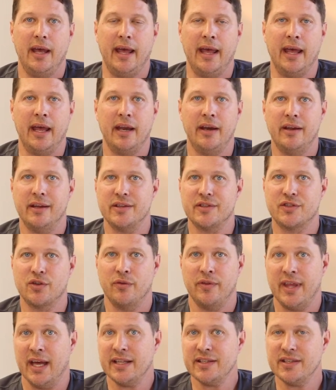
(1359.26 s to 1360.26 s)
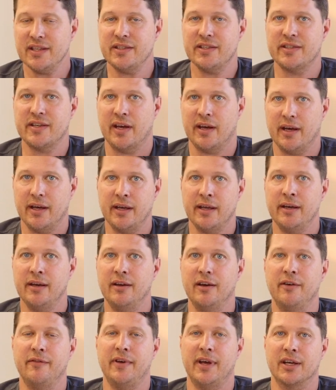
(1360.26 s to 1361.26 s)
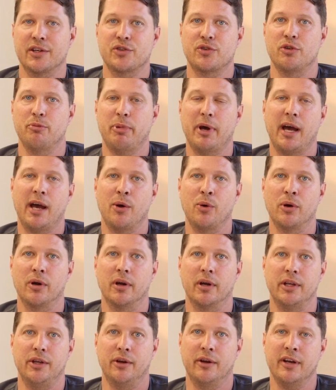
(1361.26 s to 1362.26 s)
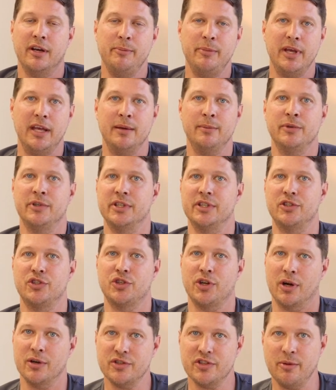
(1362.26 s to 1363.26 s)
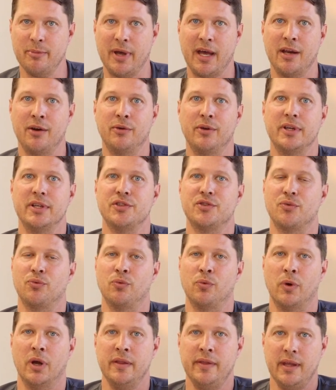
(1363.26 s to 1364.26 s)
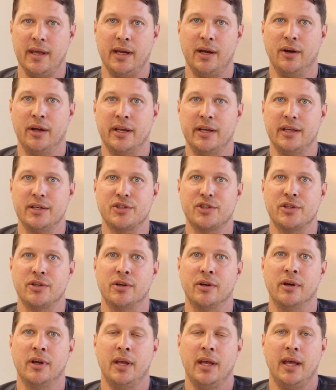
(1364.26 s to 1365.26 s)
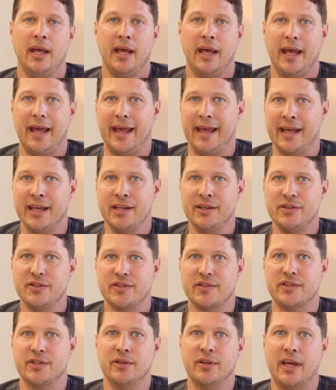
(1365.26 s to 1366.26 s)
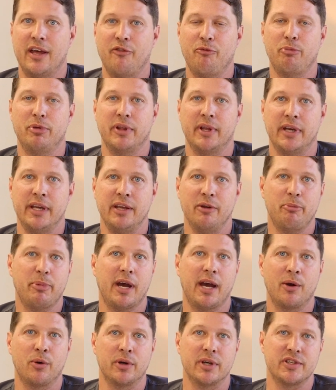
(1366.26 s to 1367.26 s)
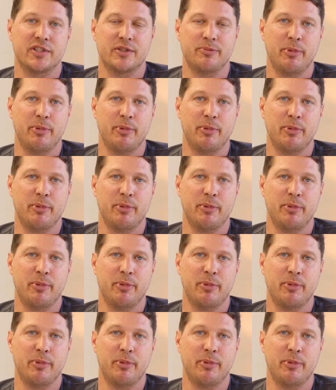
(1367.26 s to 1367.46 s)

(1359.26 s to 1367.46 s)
And so that's a ton of extra power. You're gonna be able to charge the batteries, run the air conditioner, and still have plenty of power to